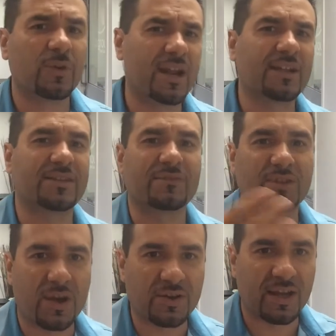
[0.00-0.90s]
We don't actually have
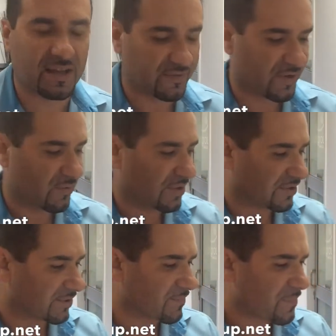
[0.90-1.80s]
to go in your house if you don't want
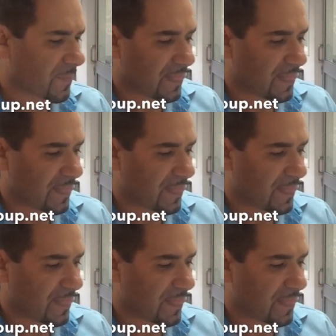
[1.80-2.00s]
to.